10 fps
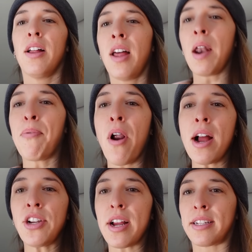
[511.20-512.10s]
a lot of
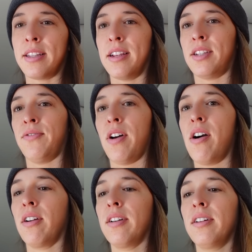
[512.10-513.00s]
projects in this
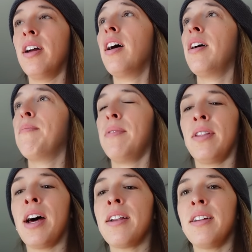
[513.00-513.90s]
vlog. Um, a
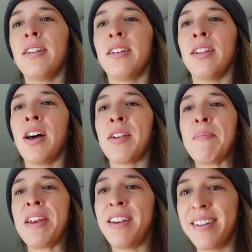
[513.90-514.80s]
lot of a lot of
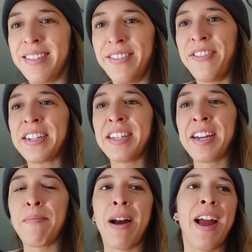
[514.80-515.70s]
me fixing
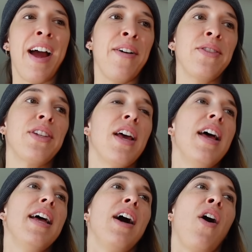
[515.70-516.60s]
up my house.
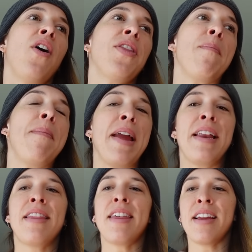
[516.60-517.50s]
All the
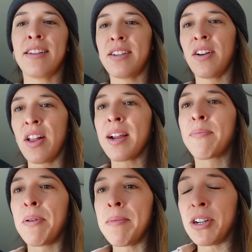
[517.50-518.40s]
main things are
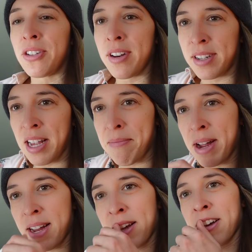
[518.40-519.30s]
like pretty much done except
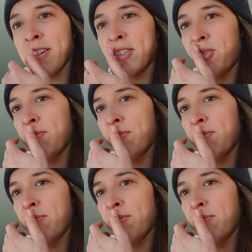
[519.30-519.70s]
my uh,